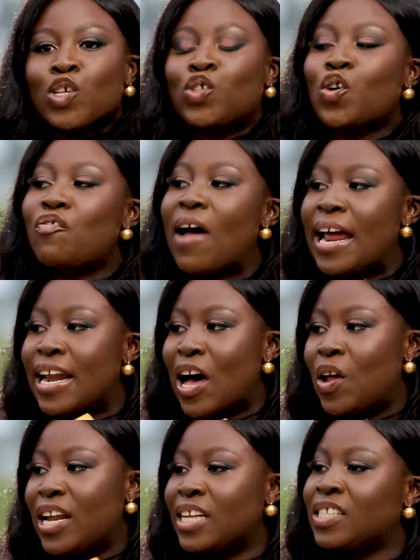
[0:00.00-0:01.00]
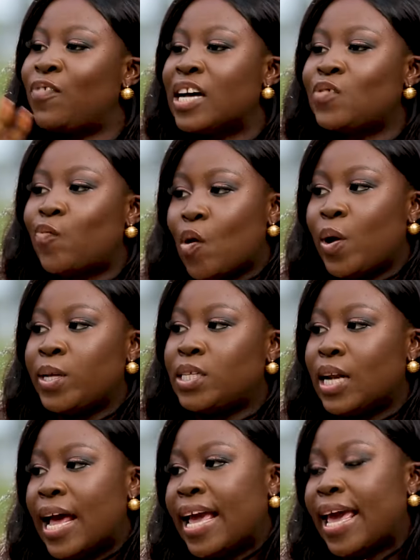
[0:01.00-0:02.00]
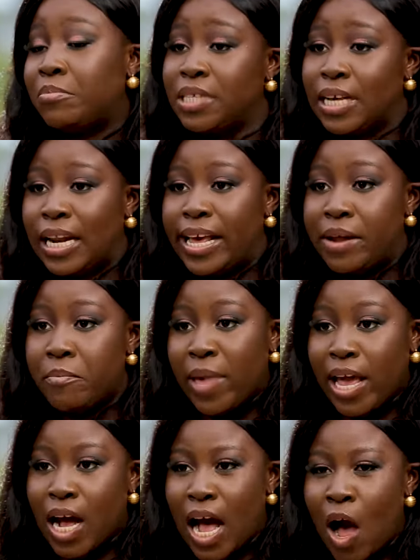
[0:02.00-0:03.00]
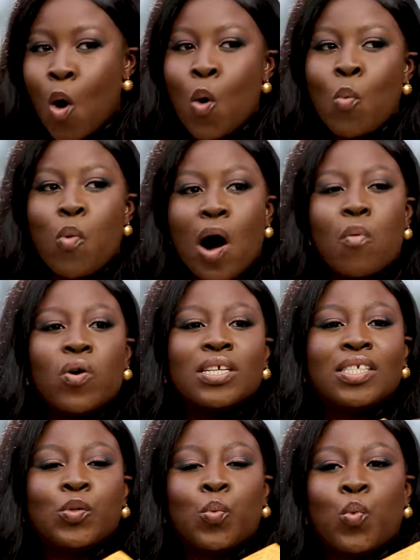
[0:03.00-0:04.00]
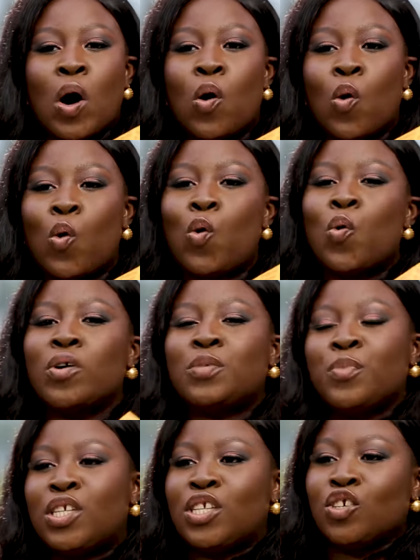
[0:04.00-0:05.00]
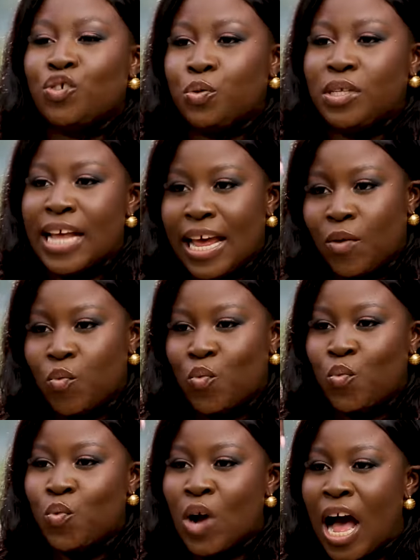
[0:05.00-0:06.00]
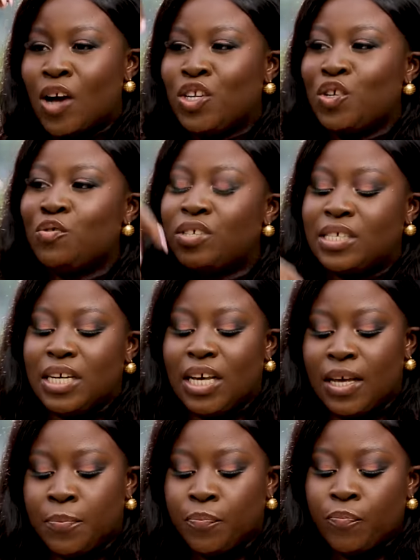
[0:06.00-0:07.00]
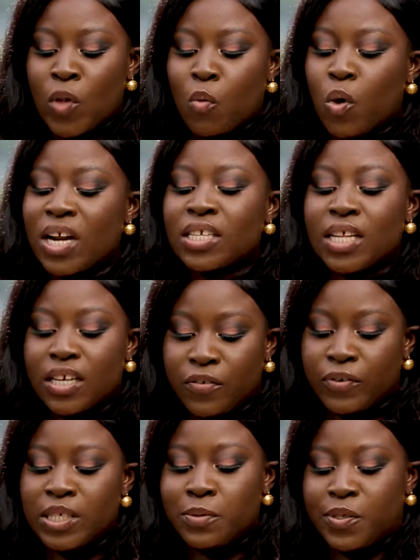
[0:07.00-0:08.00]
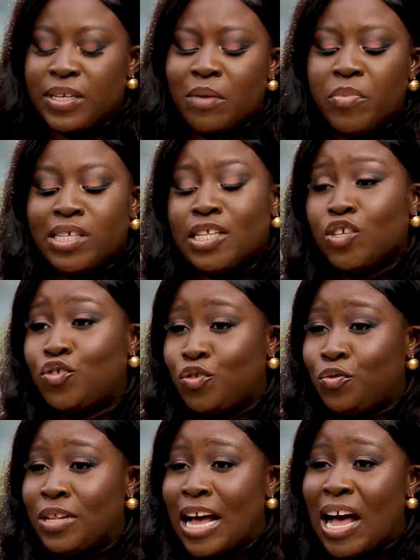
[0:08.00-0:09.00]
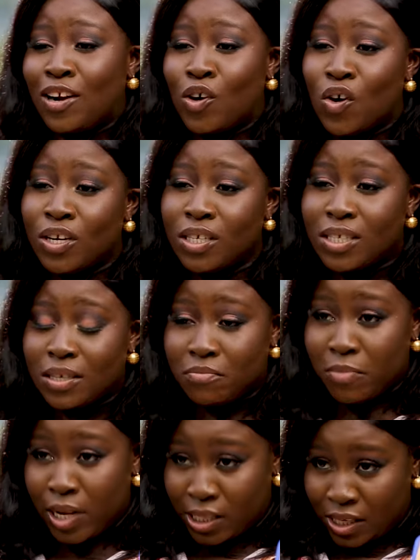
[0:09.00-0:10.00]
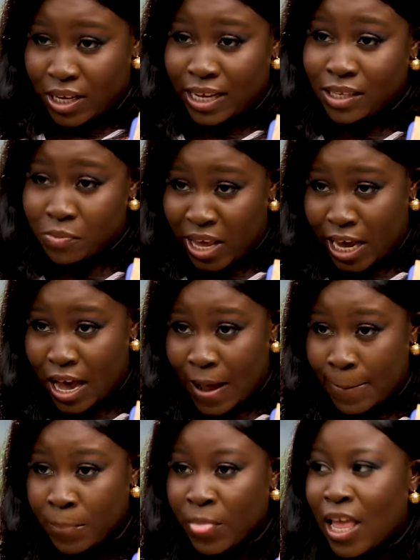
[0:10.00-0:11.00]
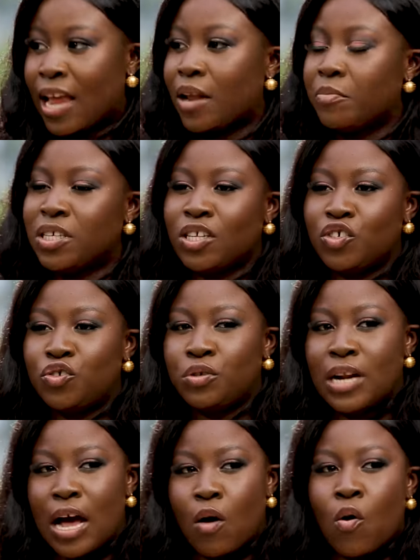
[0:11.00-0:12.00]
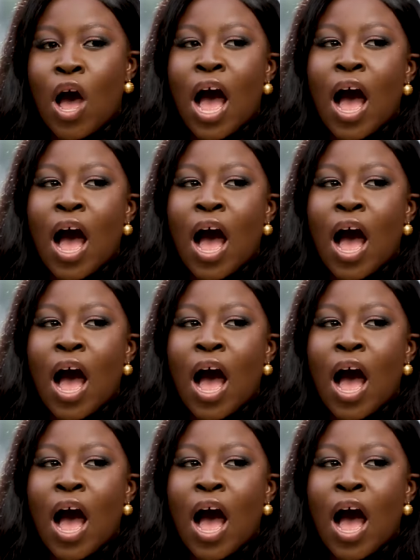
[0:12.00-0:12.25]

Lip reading: So right now, let's fast forward to like MTN Hitmaker. Mm-hmm. Who was Mr. Drew then? How do you see? What is the difference between the Mr. Drew that had gone into the Hitmaker and the Mr. Drew now?